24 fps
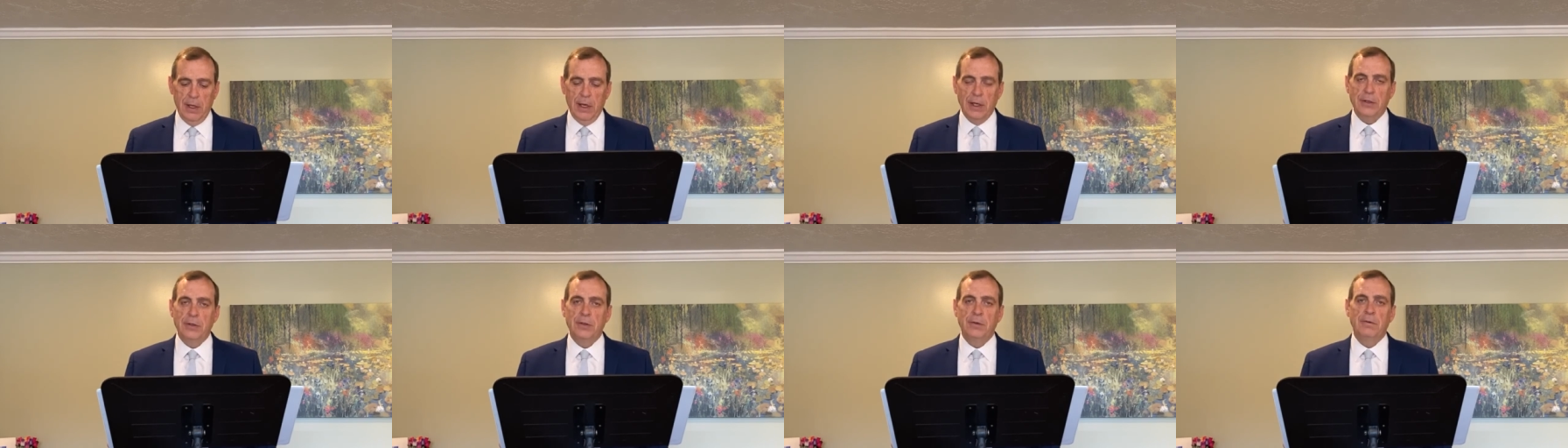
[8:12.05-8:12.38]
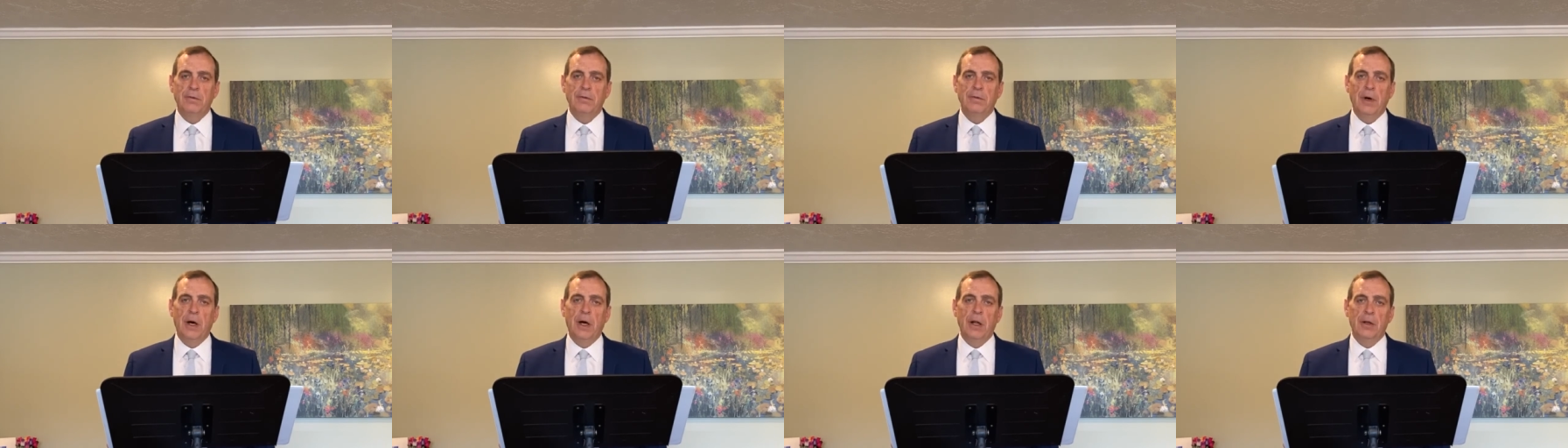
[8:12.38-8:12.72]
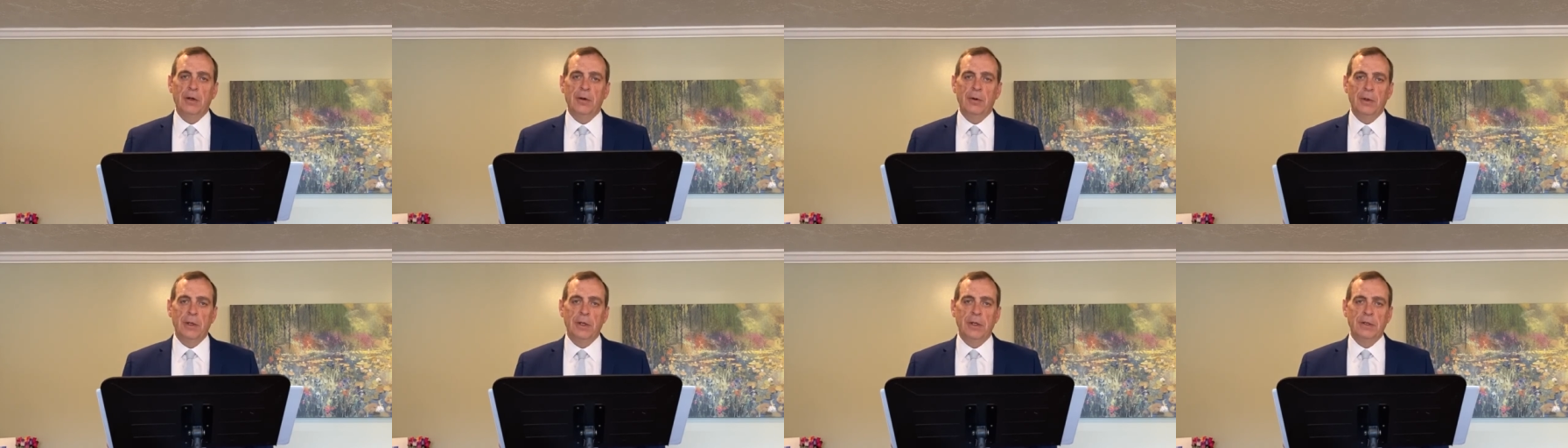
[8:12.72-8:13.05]
as you
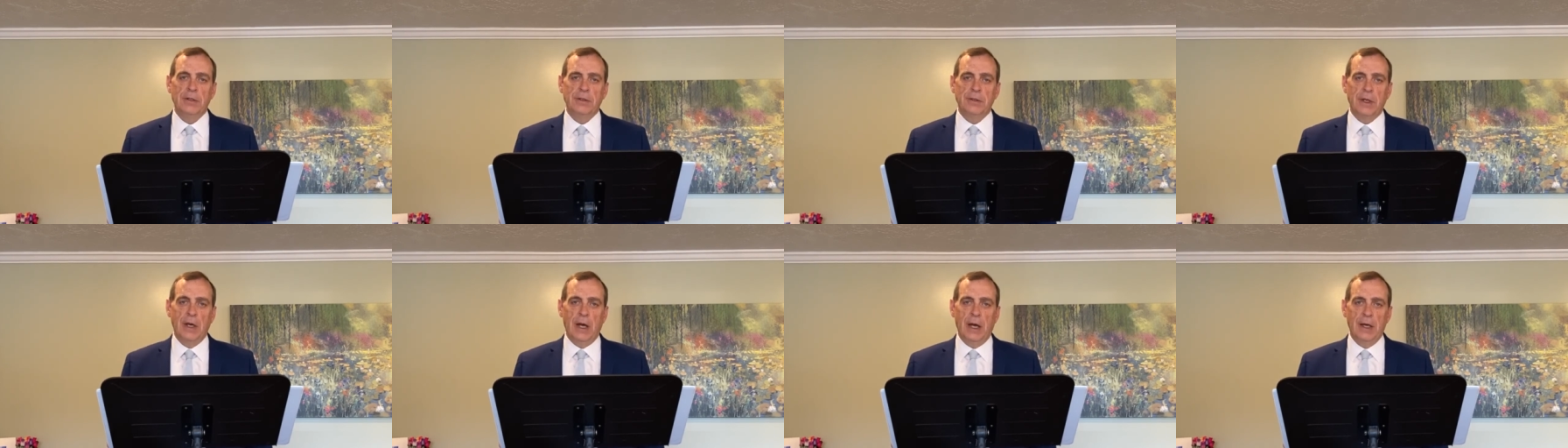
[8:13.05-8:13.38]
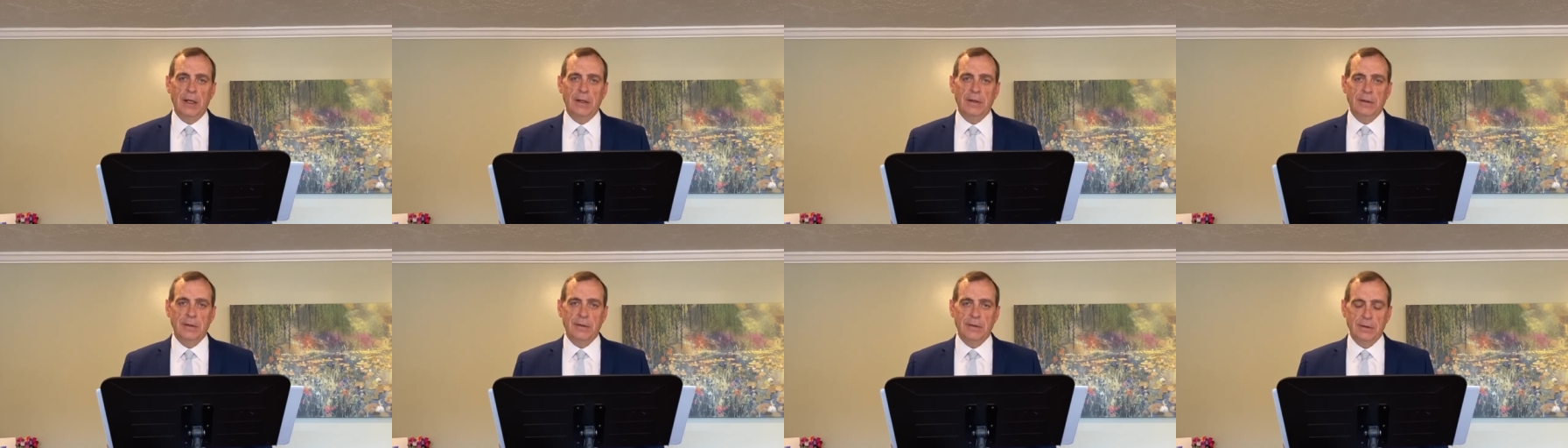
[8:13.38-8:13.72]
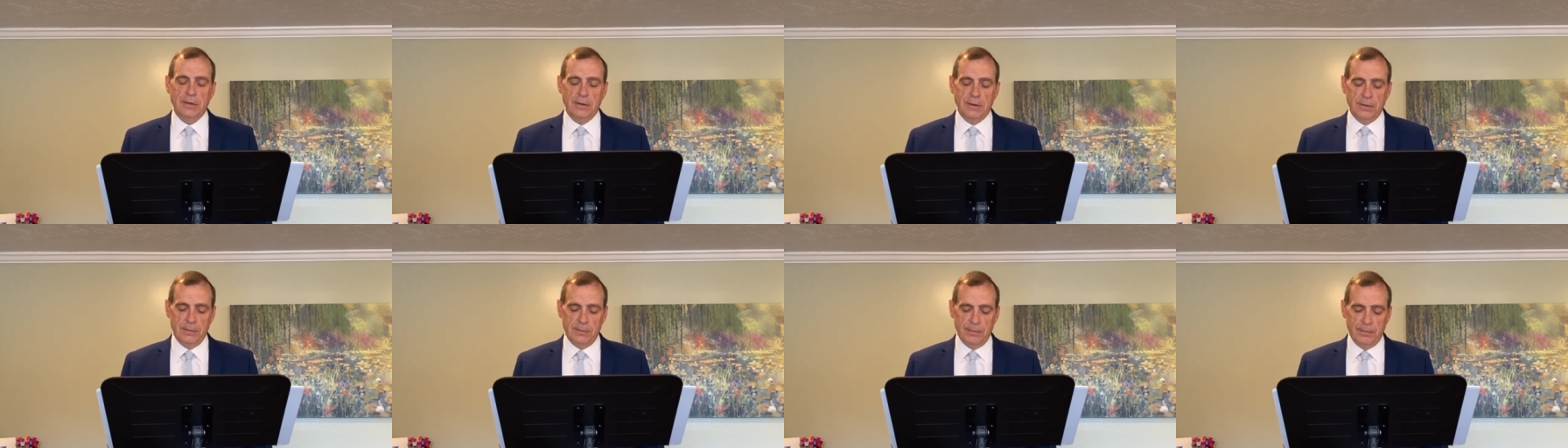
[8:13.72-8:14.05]
follow His
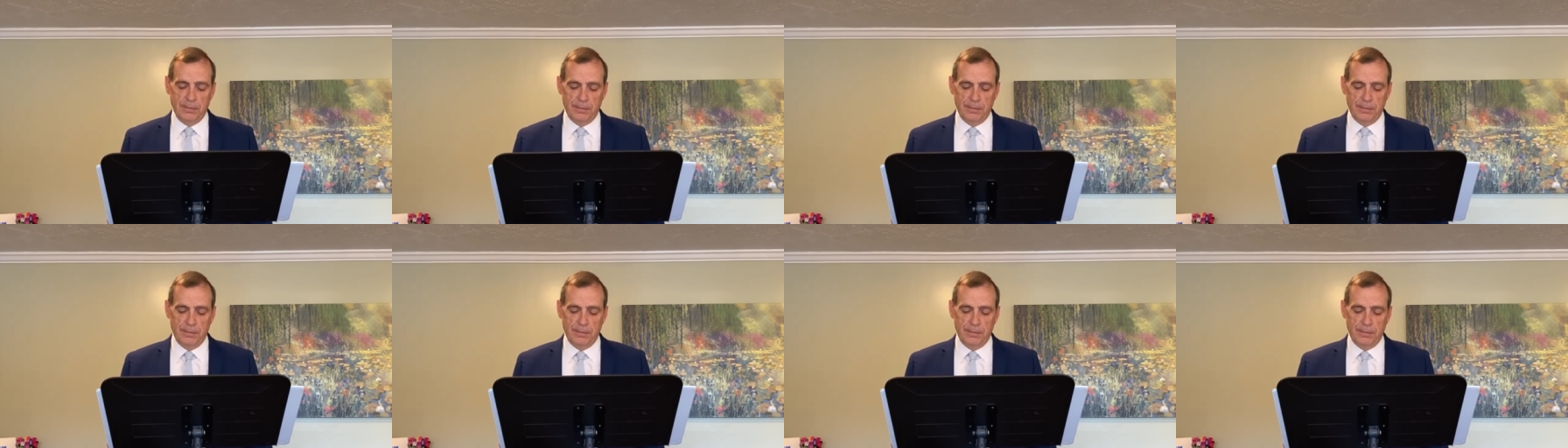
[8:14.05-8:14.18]
guidance.